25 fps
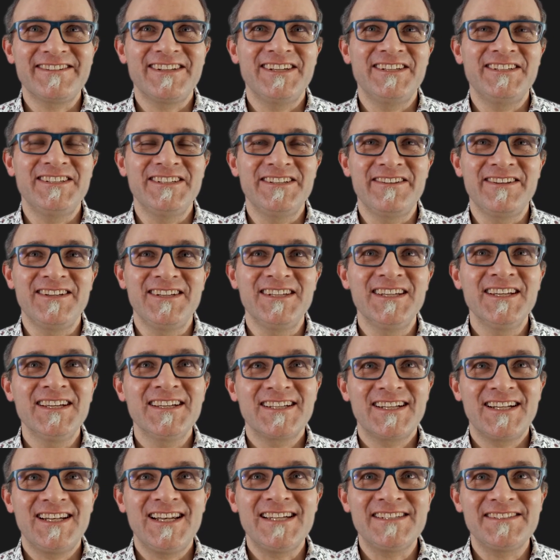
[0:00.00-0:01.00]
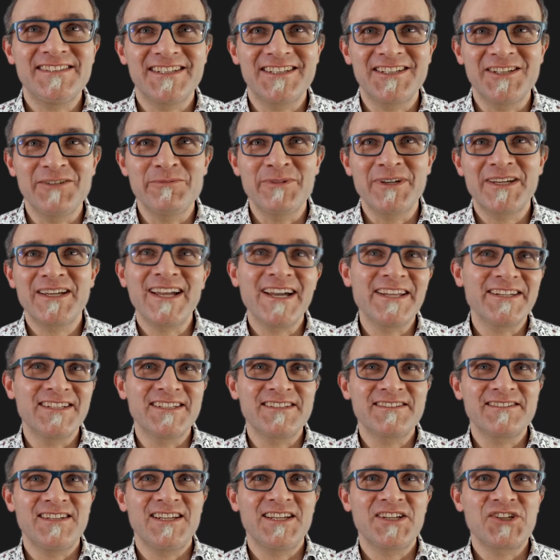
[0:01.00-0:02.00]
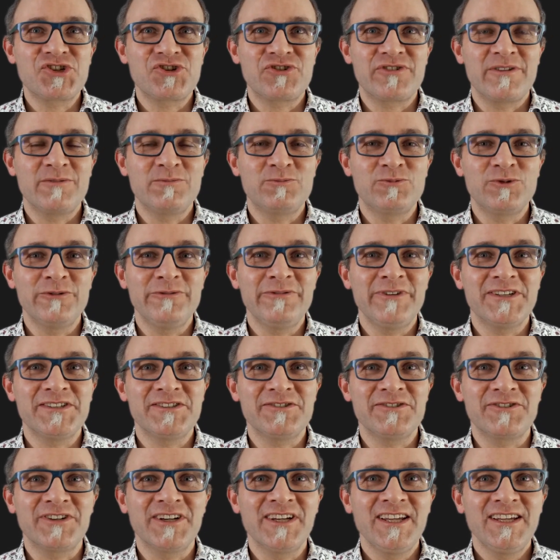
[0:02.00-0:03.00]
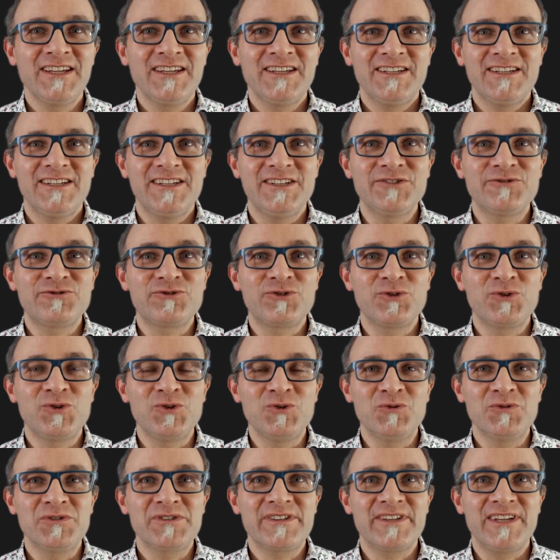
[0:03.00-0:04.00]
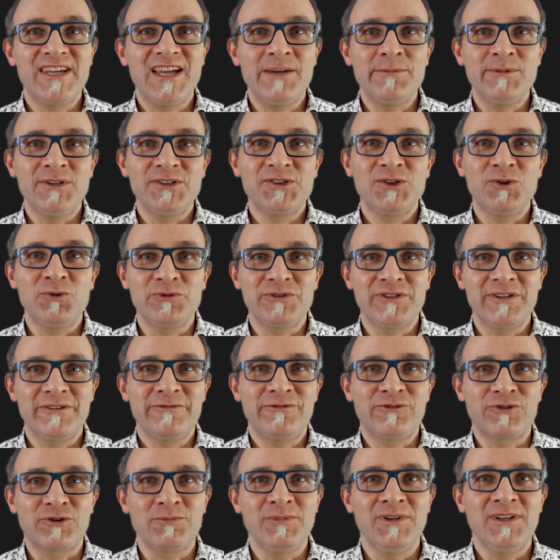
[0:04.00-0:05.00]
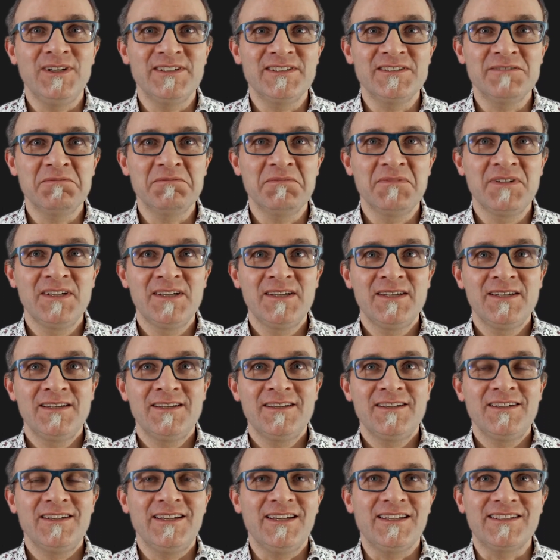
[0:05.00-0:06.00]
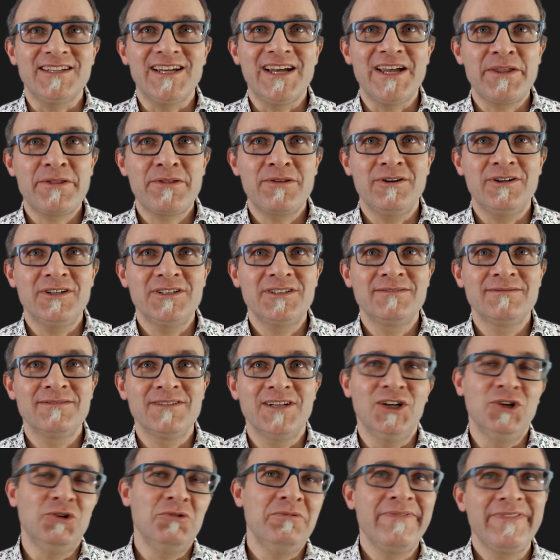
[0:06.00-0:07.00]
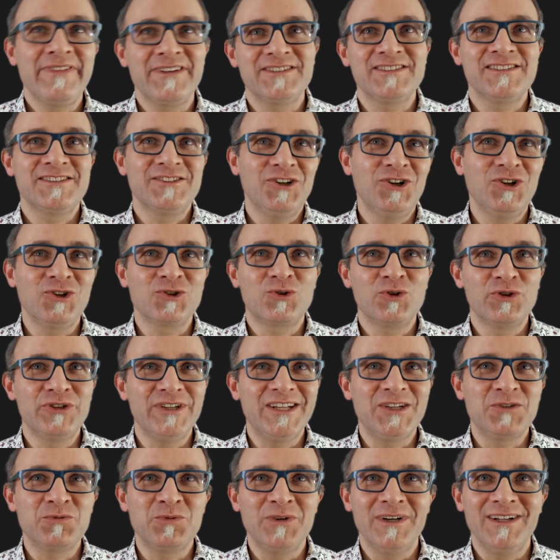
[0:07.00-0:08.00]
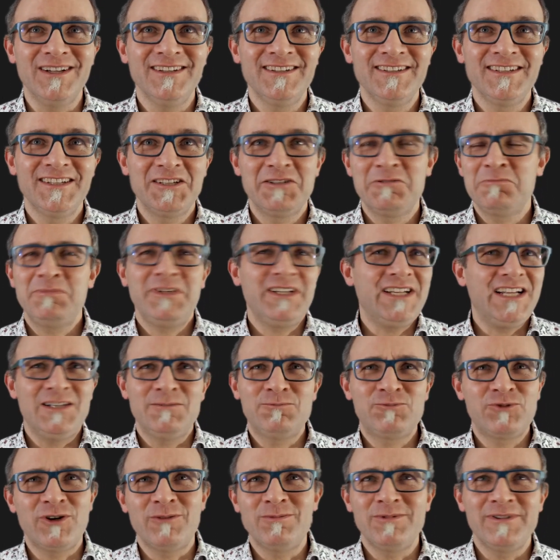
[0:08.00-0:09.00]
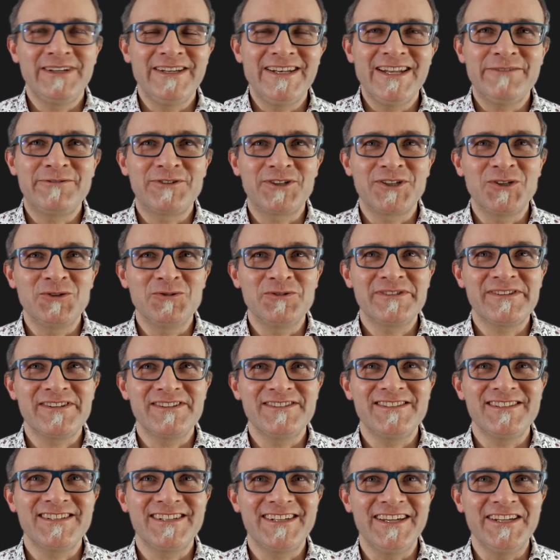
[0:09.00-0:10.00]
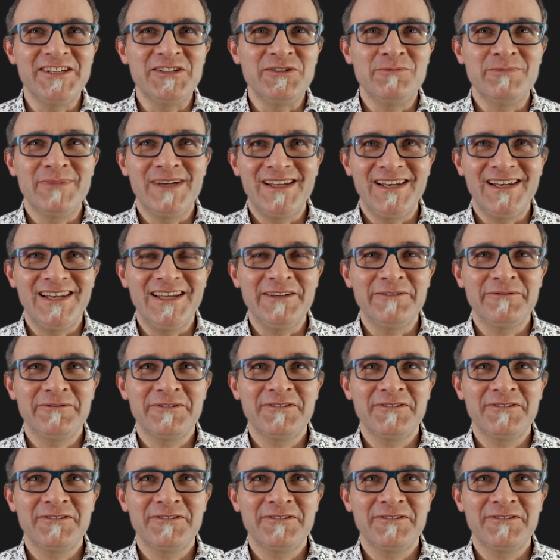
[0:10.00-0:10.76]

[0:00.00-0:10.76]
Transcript: that in the classical mechanics lecture, the professor introduced the Hamiltonian formalism. And I thought, oh, this is all good and well, but I'll probably never use this again in my life.